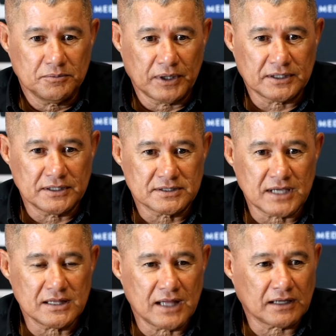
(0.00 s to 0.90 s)
But in
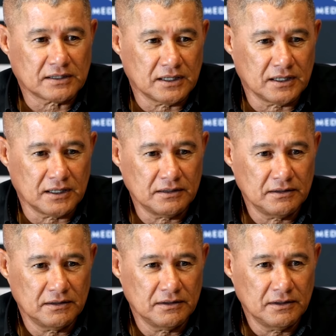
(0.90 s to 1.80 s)
saying that,
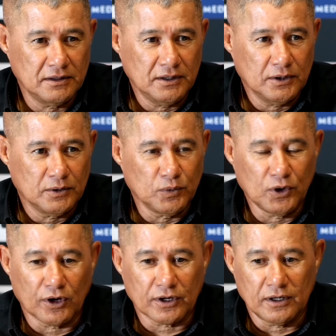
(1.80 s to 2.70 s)

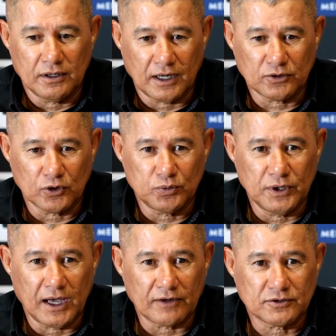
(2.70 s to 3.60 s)
I thought
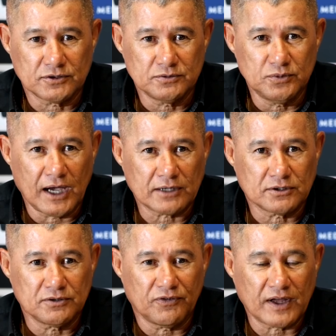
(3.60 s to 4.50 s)
we had
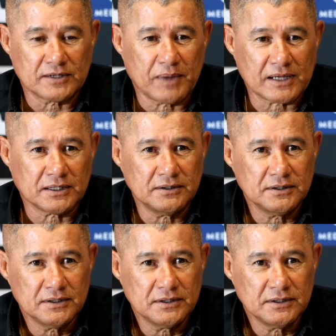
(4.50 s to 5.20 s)
to defend better